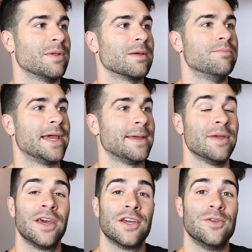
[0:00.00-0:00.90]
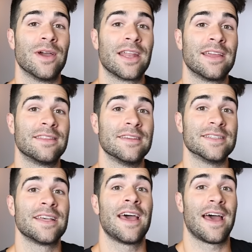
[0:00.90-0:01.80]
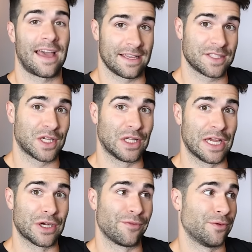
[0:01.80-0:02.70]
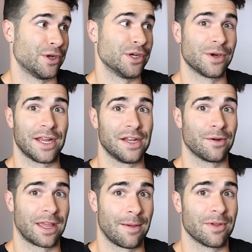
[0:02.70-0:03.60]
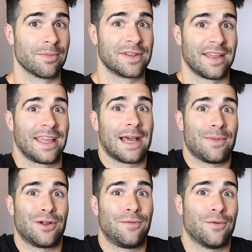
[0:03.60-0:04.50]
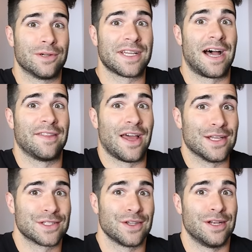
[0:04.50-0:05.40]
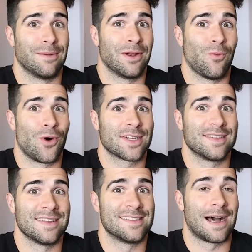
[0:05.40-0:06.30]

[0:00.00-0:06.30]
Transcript: I'm like, babe, you gotta get this escalator footage right here, okay? I'm gonna pretend like I'm on all fours on the escalator, I'm gonna walk to the